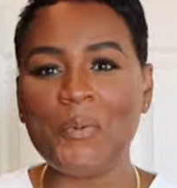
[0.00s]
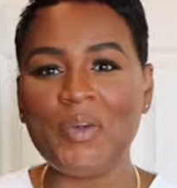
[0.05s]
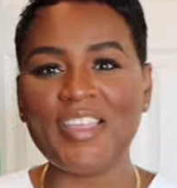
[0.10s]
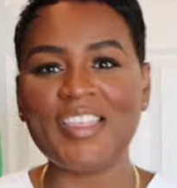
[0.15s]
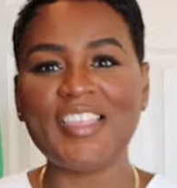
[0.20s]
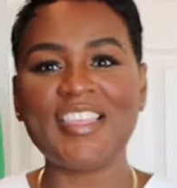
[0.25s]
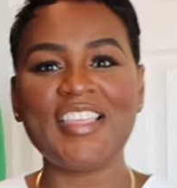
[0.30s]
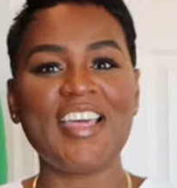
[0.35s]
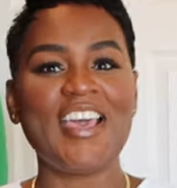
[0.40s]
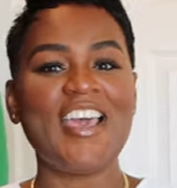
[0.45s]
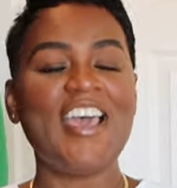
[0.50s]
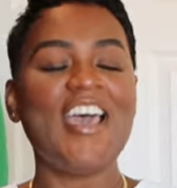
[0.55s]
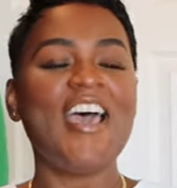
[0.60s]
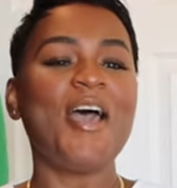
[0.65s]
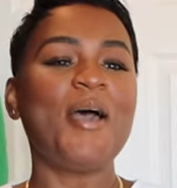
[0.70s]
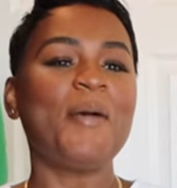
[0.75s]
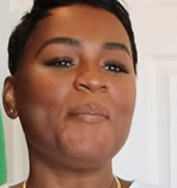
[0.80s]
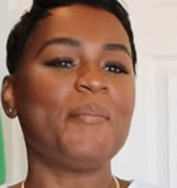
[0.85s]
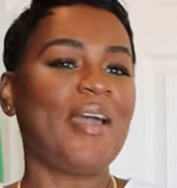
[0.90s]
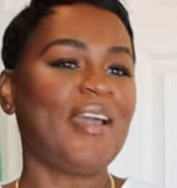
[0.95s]
with
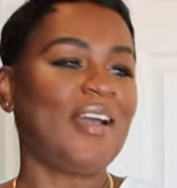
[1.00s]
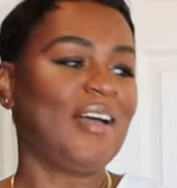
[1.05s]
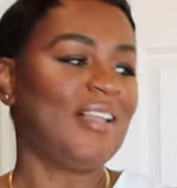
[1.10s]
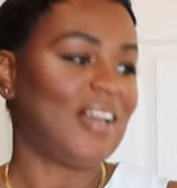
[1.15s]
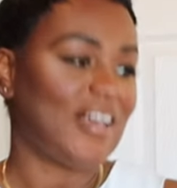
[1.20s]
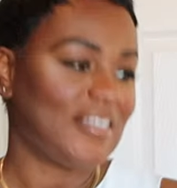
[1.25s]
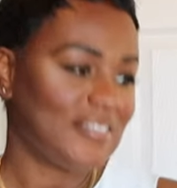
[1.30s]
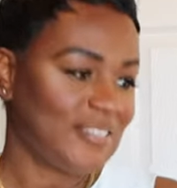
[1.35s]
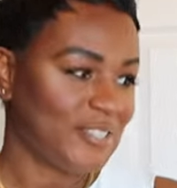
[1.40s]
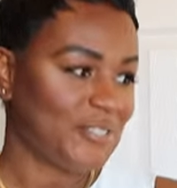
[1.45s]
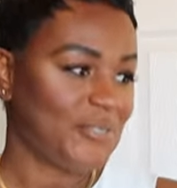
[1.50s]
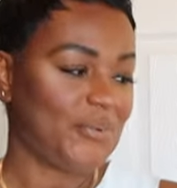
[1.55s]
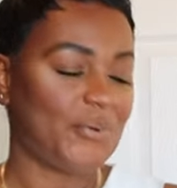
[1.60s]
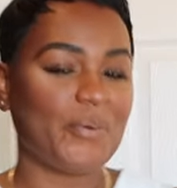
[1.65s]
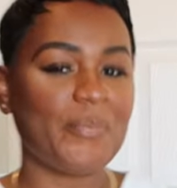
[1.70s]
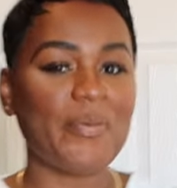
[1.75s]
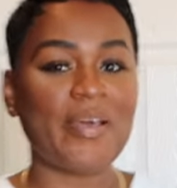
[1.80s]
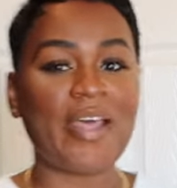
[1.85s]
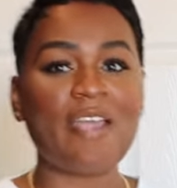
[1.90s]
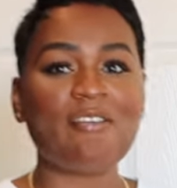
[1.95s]
my closet
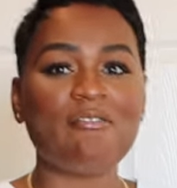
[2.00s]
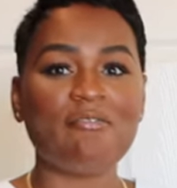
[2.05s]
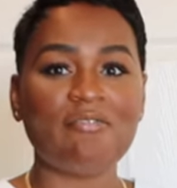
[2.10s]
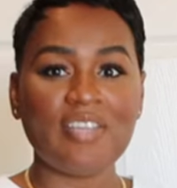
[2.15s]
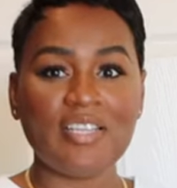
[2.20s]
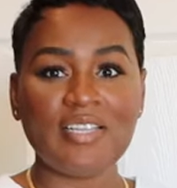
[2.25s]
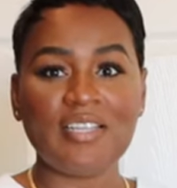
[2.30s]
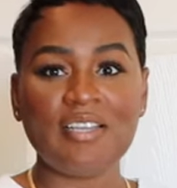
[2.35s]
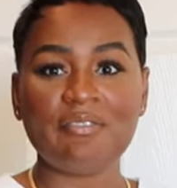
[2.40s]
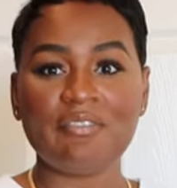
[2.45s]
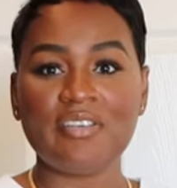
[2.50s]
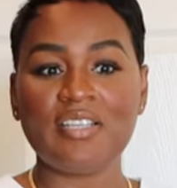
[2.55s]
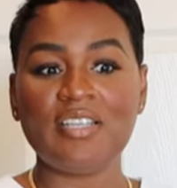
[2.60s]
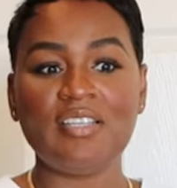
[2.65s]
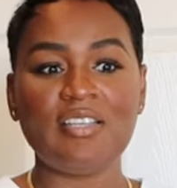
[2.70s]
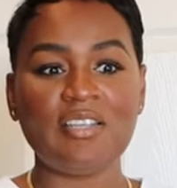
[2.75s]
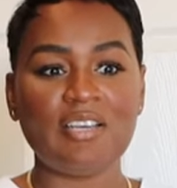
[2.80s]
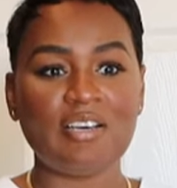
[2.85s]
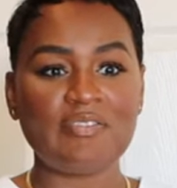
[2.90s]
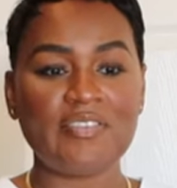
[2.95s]
tour, but I really, really
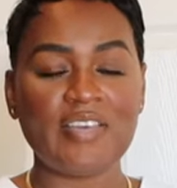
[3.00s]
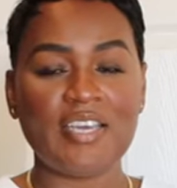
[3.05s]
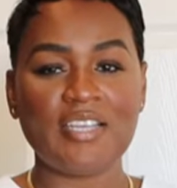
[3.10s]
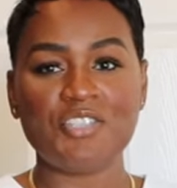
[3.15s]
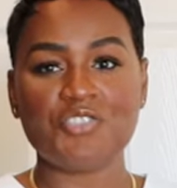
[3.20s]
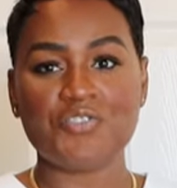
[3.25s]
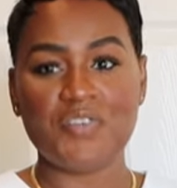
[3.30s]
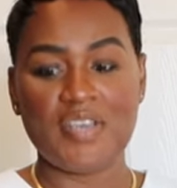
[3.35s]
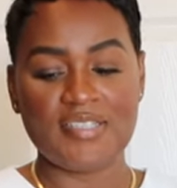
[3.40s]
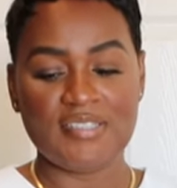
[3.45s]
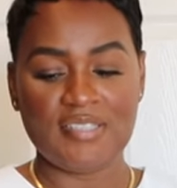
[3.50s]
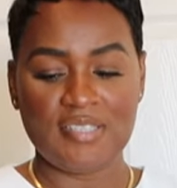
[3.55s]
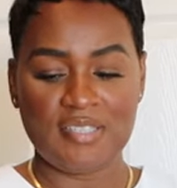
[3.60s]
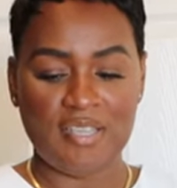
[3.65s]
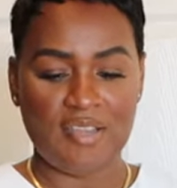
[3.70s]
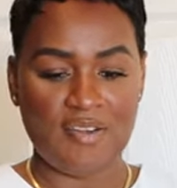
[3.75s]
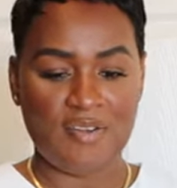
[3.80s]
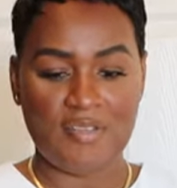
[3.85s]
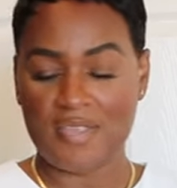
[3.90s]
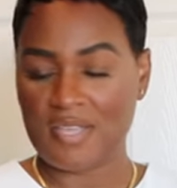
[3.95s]
love getting dressed in
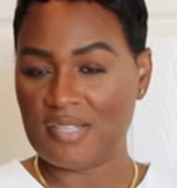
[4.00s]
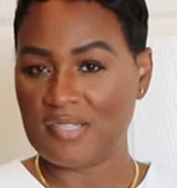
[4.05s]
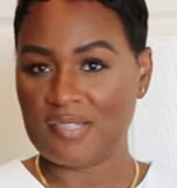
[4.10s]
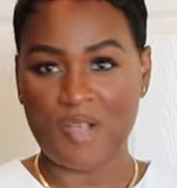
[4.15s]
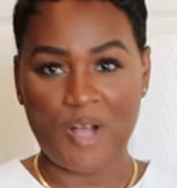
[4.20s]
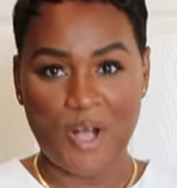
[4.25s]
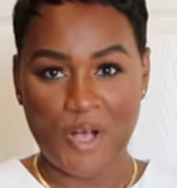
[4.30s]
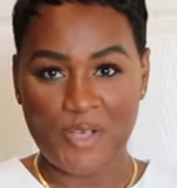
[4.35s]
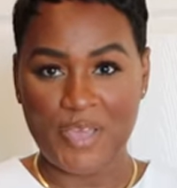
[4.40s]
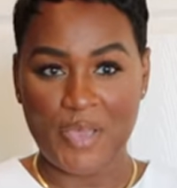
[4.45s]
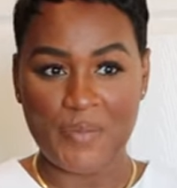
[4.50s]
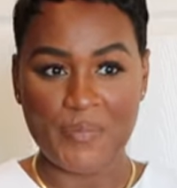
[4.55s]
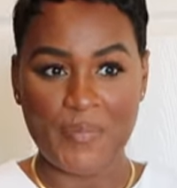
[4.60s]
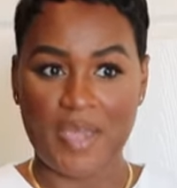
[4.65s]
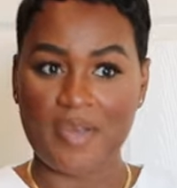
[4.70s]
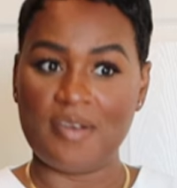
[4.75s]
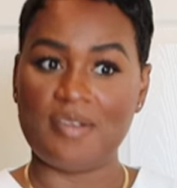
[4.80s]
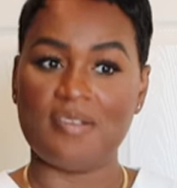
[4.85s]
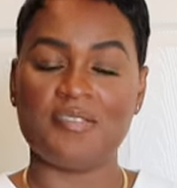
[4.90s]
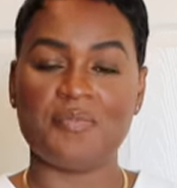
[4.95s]
here and that's all that
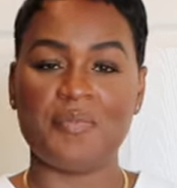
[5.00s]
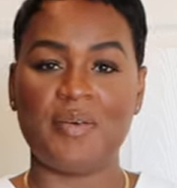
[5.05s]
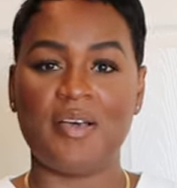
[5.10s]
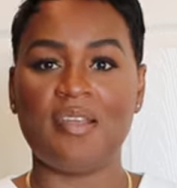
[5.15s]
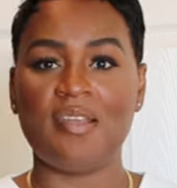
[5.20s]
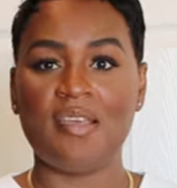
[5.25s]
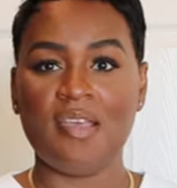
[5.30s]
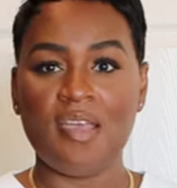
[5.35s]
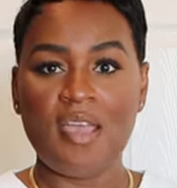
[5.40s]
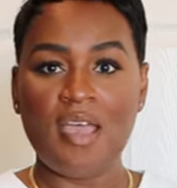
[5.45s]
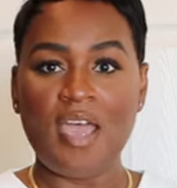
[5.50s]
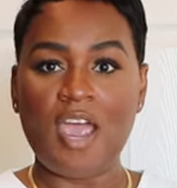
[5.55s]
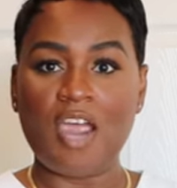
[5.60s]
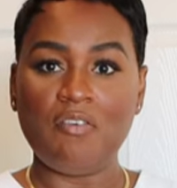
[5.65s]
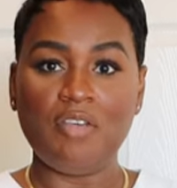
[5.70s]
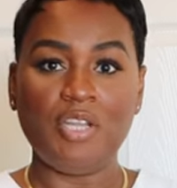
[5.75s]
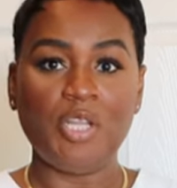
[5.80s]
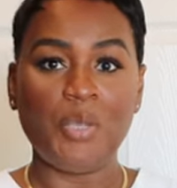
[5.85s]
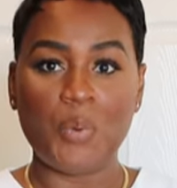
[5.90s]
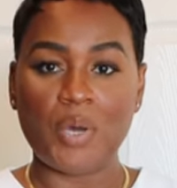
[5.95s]
matters. But I
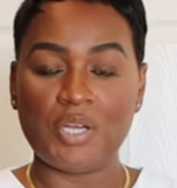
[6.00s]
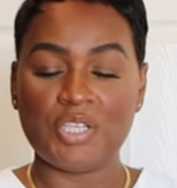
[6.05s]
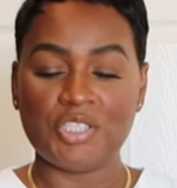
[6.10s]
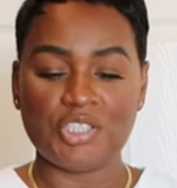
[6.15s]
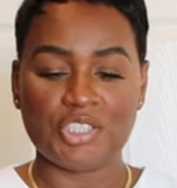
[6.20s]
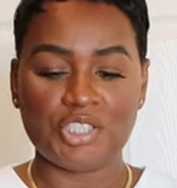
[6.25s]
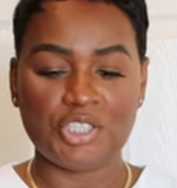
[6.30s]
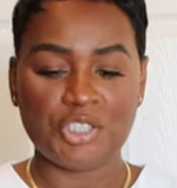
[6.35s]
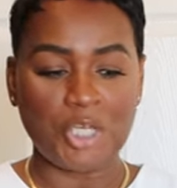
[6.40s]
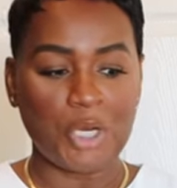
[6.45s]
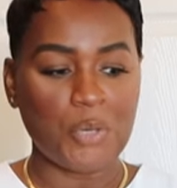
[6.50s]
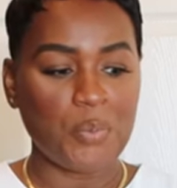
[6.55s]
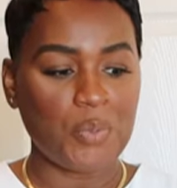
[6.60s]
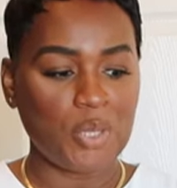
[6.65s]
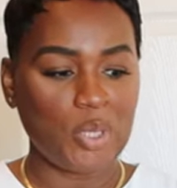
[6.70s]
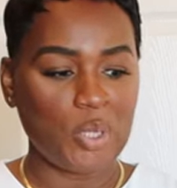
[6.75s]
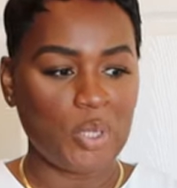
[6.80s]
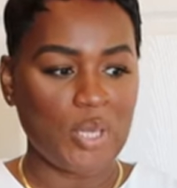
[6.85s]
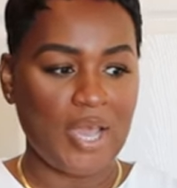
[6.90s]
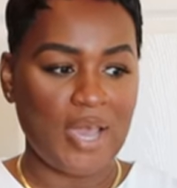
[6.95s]
really wanted to share
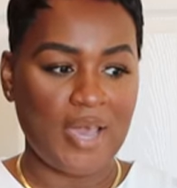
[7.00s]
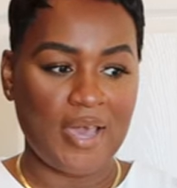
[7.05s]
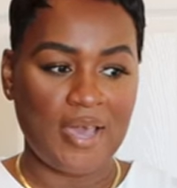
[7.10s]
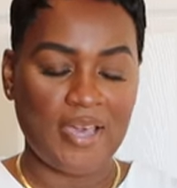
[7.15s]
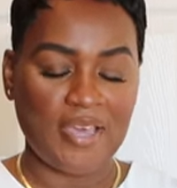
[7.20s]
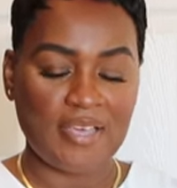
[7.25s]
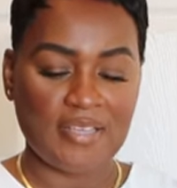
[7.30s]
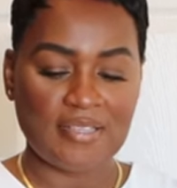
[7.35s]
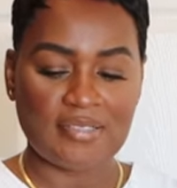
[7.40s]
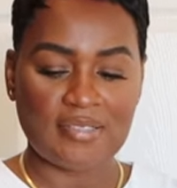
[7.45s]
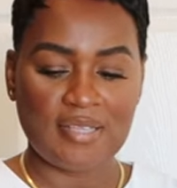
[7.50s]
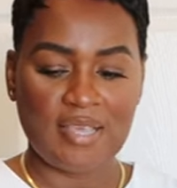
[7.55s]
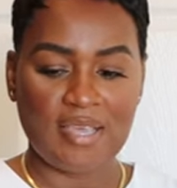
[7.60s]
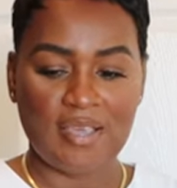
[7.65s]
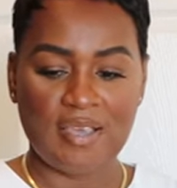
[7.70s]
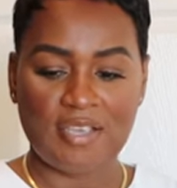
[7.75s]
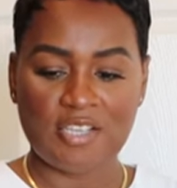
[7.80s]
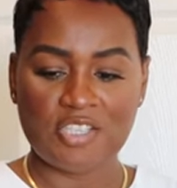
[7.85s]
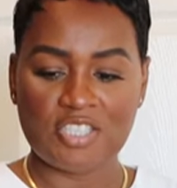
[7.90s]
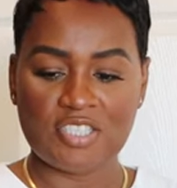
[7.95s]
with you guys
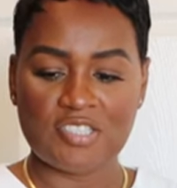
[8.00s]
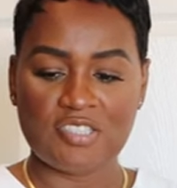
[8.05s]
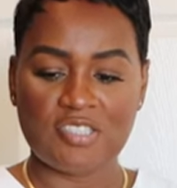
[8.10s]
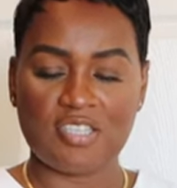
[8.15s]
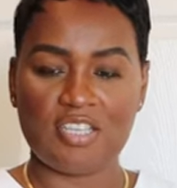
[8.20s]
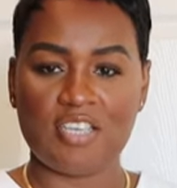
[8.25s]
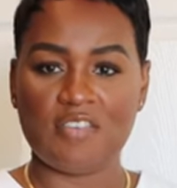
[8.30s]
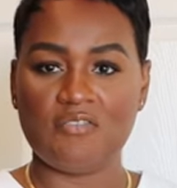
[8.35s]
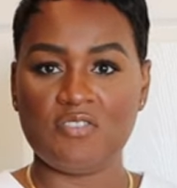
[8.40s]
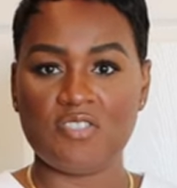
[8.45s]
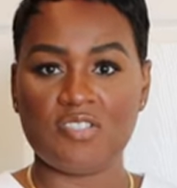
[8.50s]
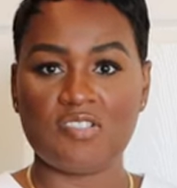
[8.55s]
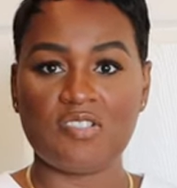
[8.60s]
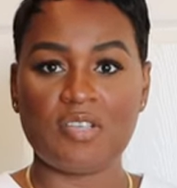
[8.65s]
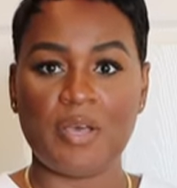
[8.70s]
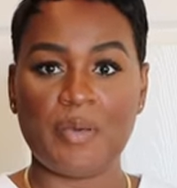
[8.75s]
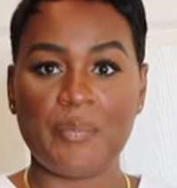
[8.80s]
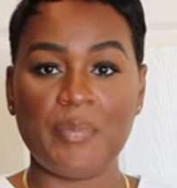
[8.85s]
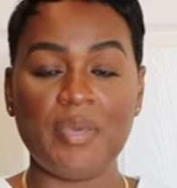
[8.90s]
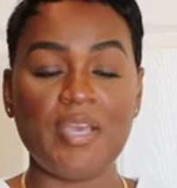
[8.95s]
and just to give you some